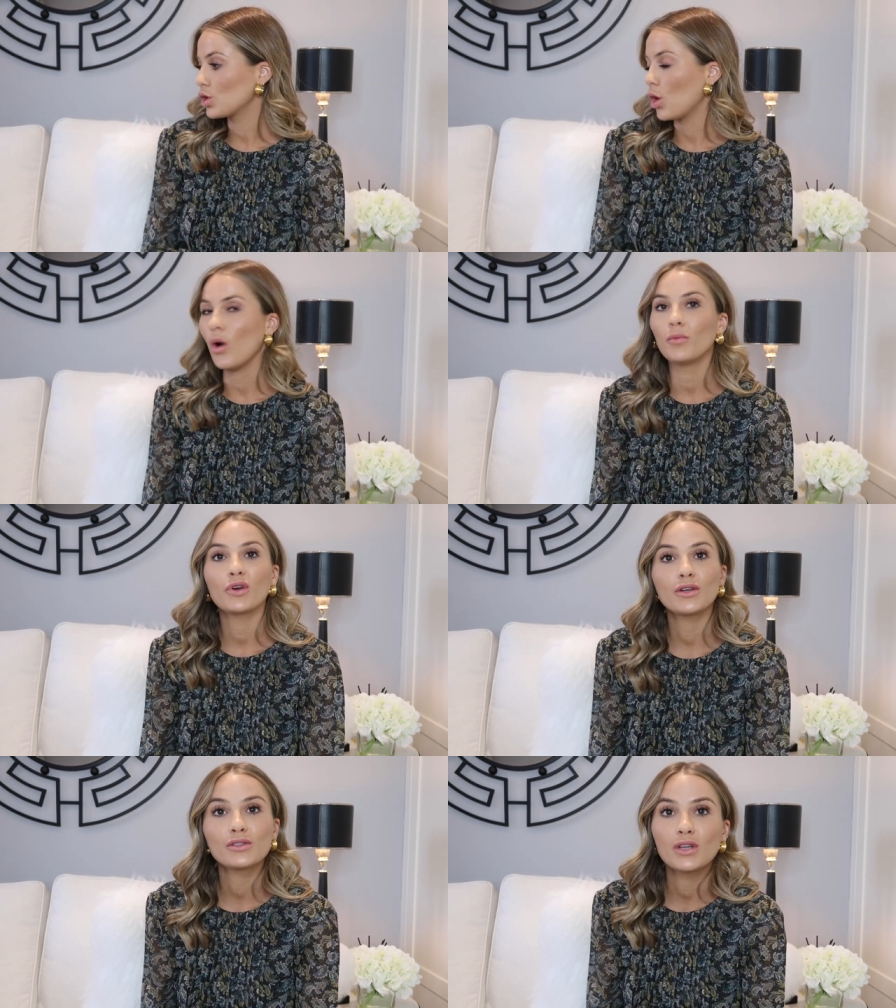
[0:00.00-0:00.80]
So
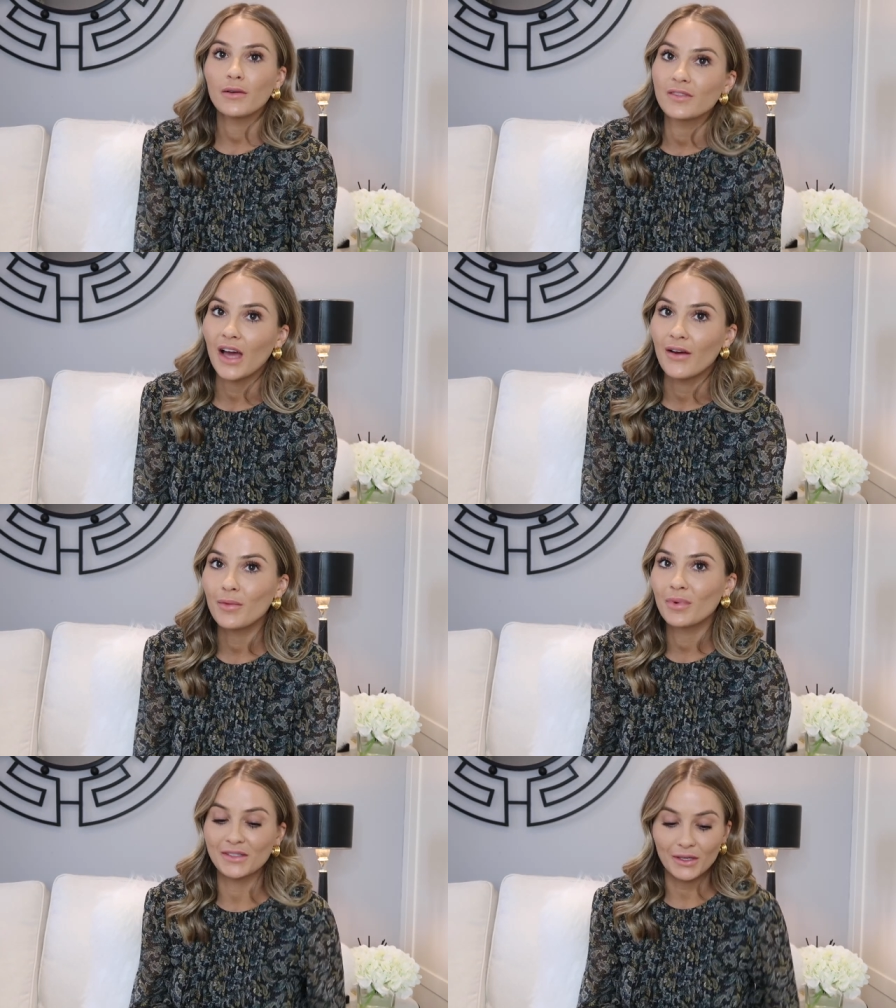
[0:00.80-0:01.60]
I'm going to start with
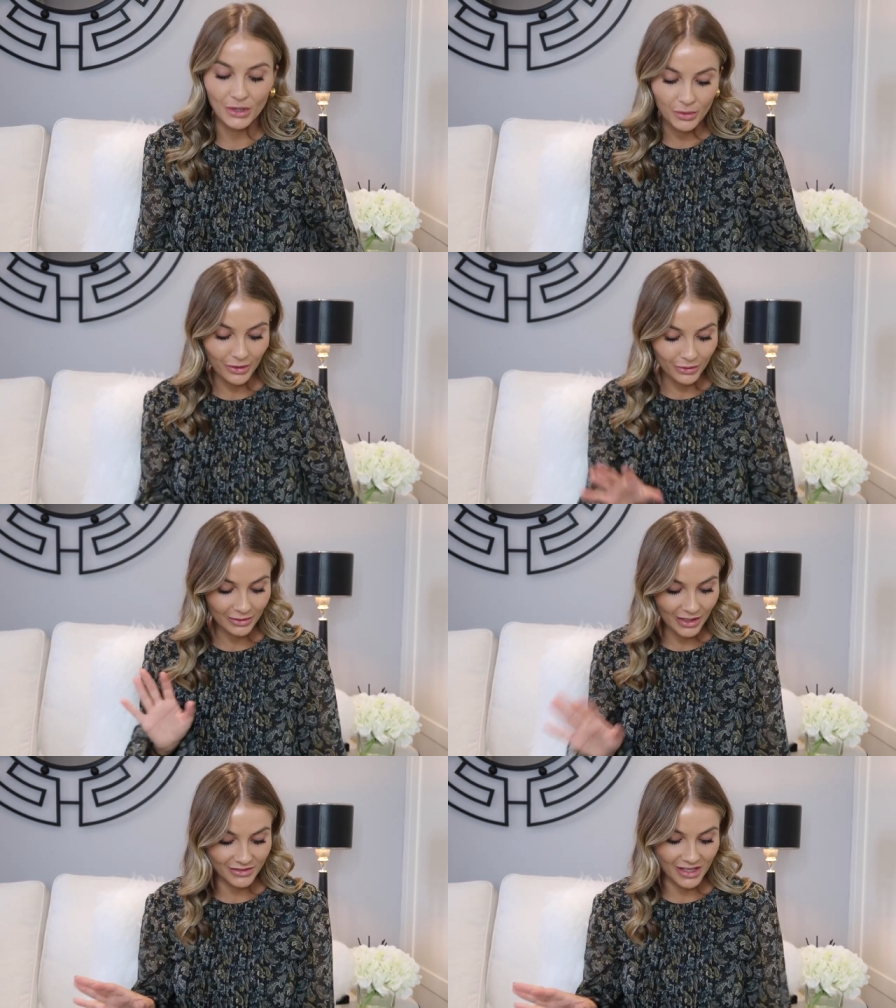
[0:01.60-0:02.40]
Zara because I know we
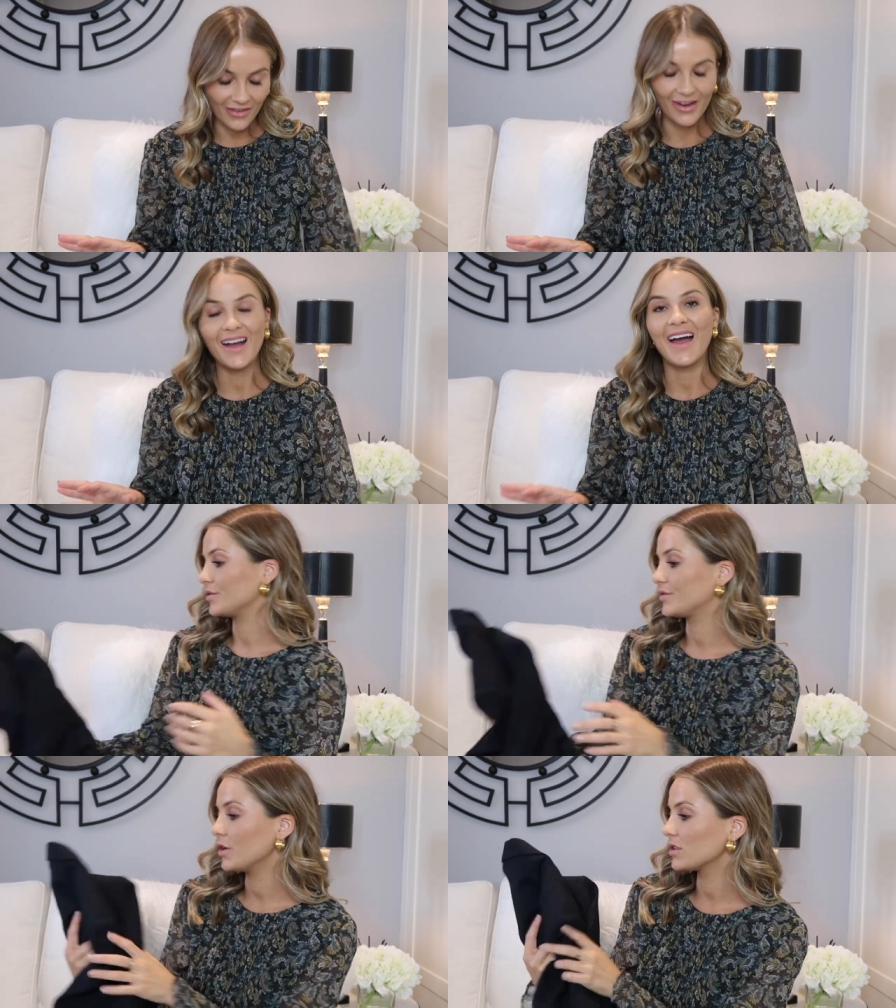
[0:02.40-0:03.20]
all love Zara.
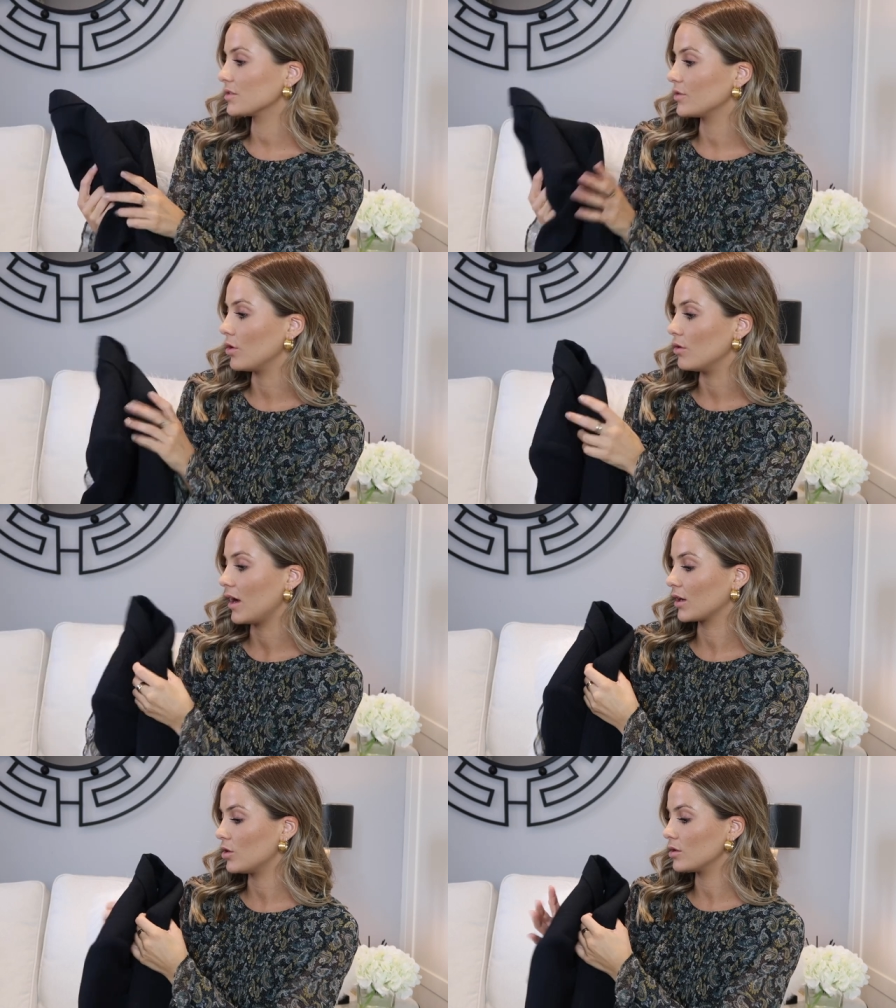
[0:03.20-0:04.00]
So first of
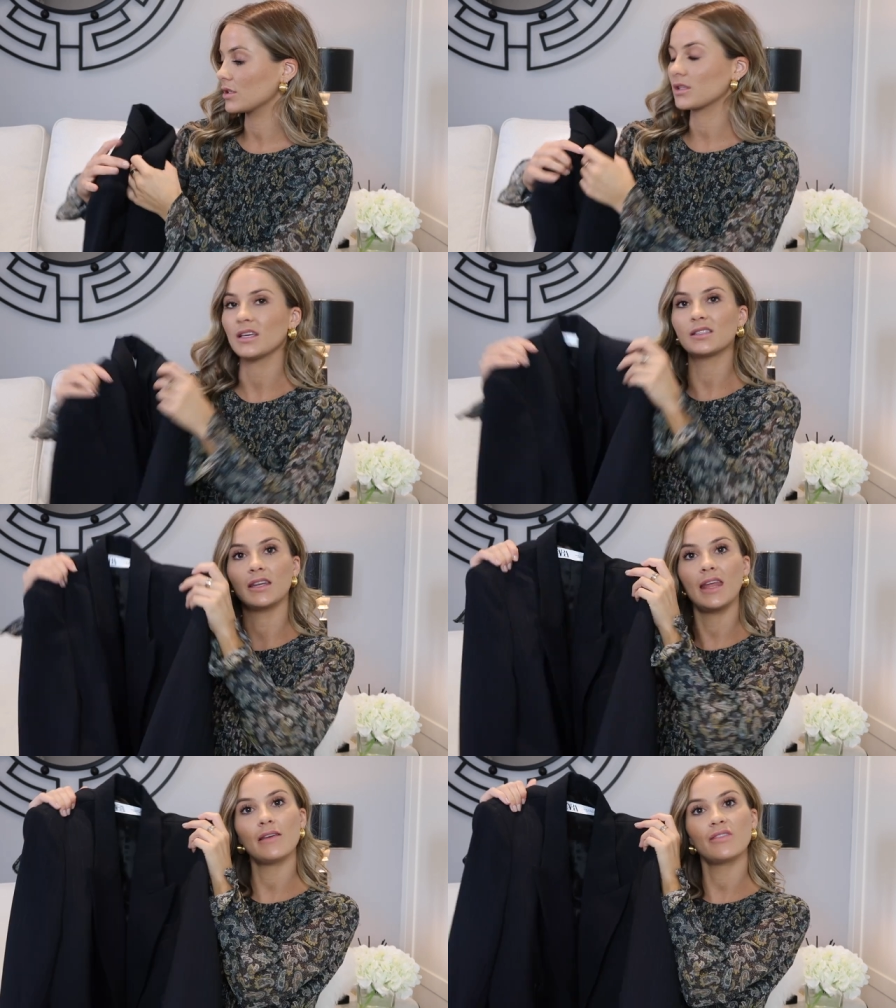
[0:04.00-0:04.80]
all, I got
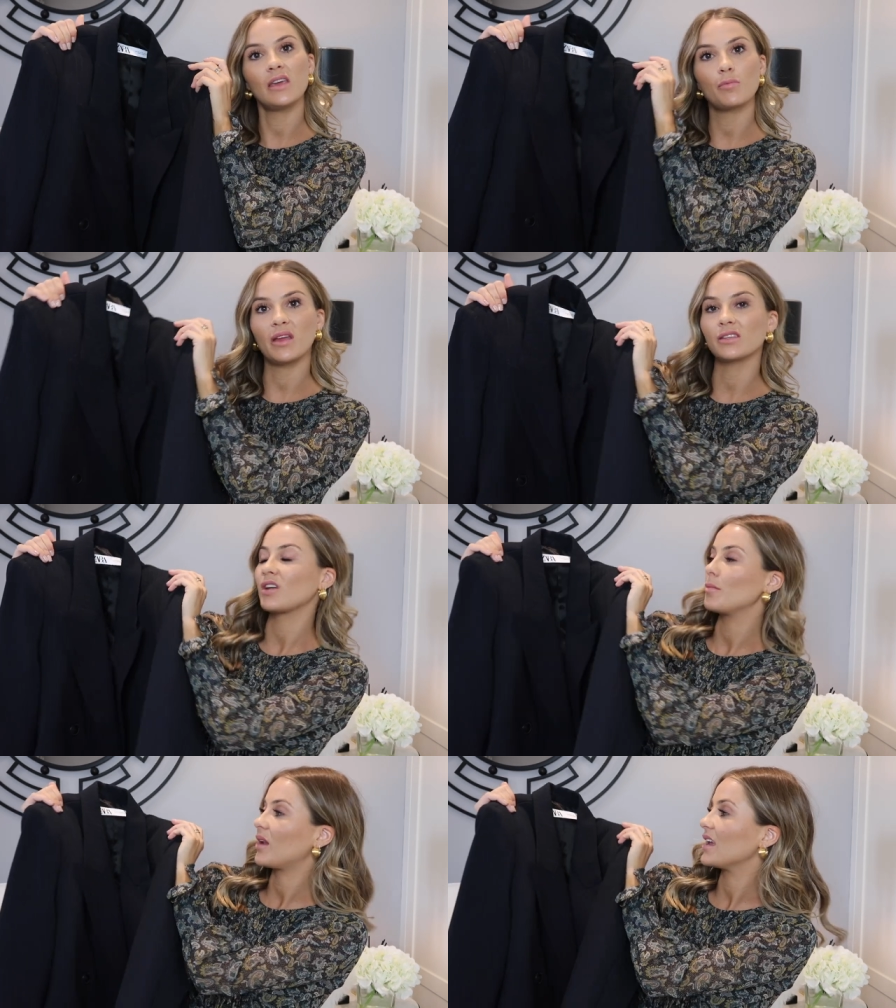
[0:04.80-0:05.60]
this navy
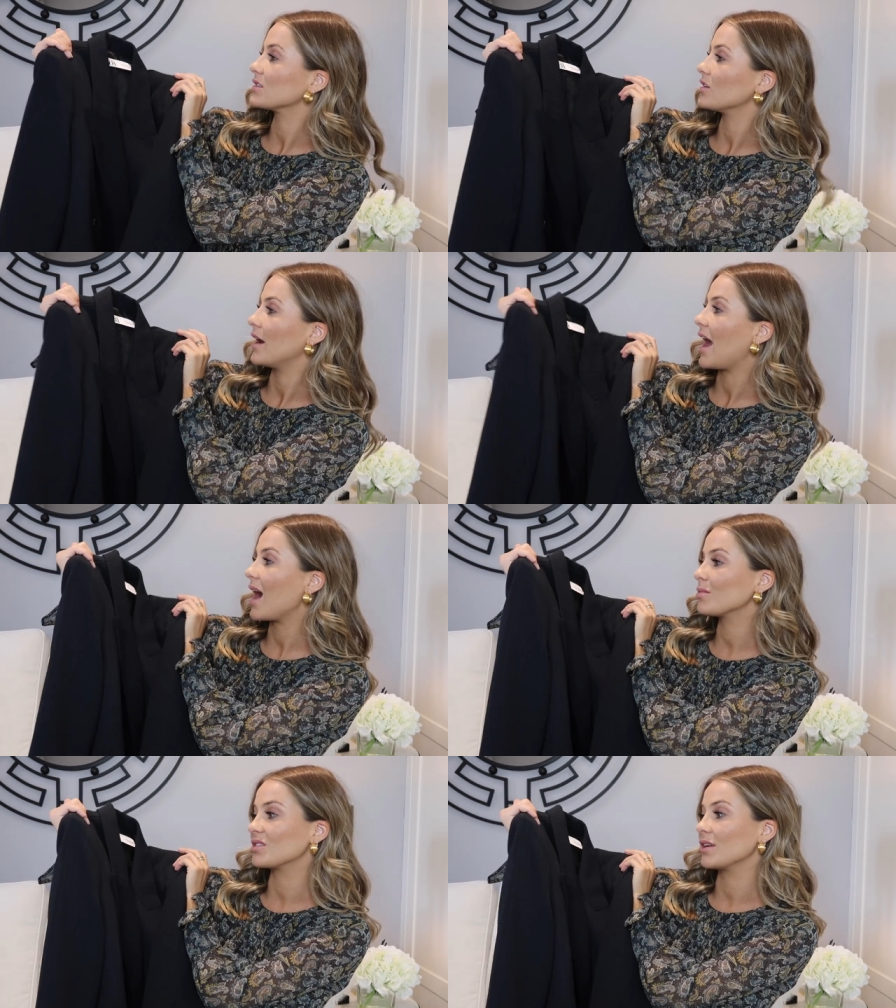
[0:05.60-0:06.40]
pinstripe blazer. I
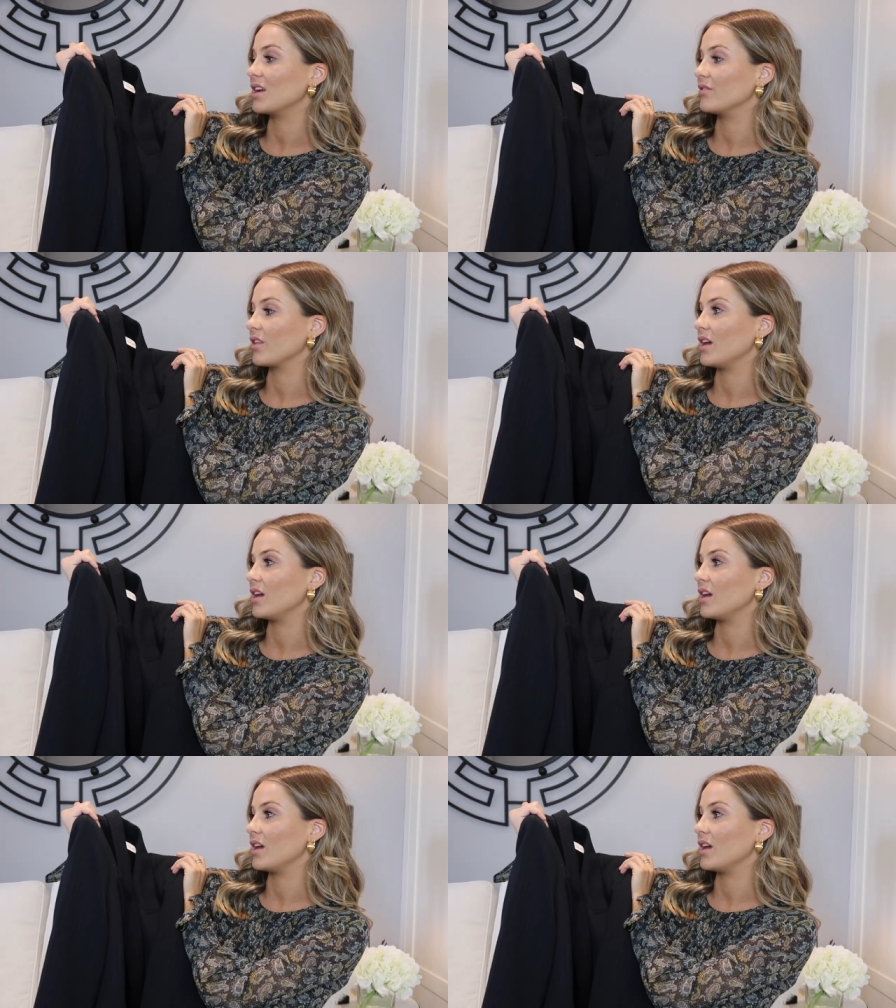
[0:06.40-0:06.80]
absolutely love